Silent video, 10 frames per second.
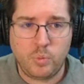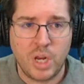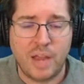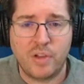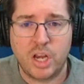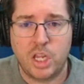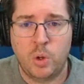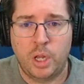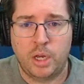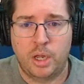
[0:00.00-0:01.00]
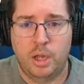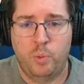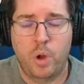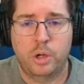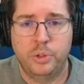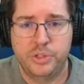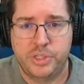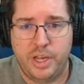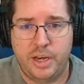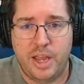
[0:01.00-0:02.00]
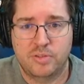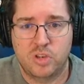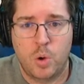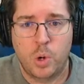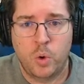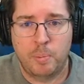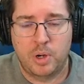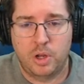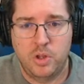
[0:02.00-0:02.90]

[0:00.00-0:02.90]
I've got a unit, Ruggles, that it has no equipment on.